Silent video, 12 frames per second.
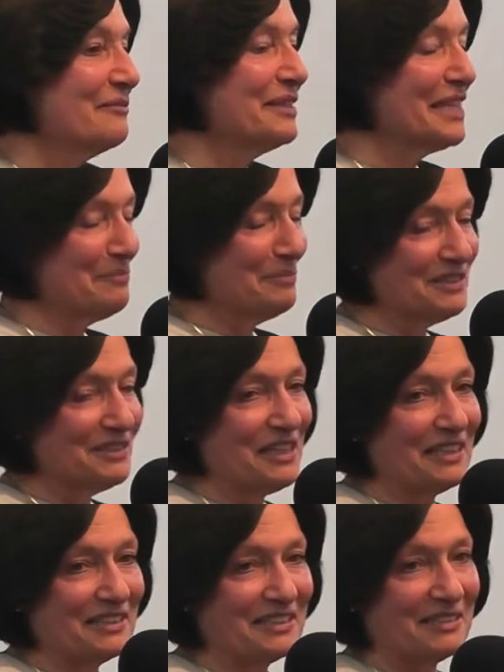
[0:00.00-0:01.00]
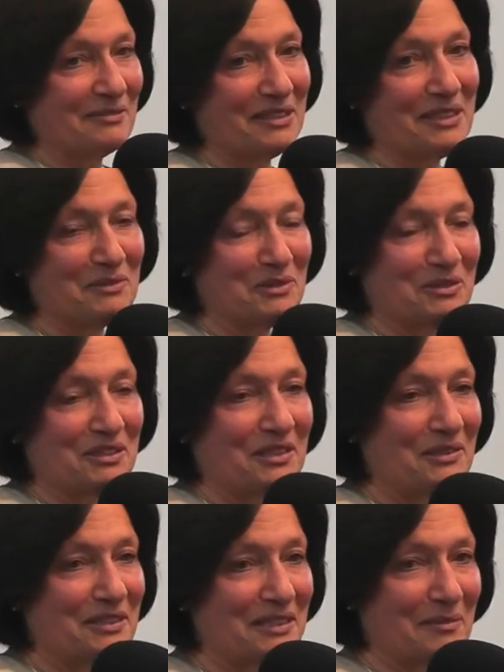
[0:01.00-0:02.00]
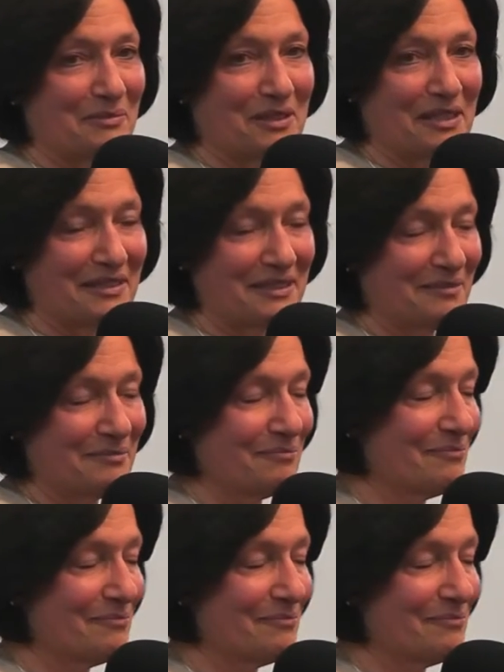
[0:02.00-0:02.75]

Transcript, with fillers: We keep in touch and we come to each other's simchas.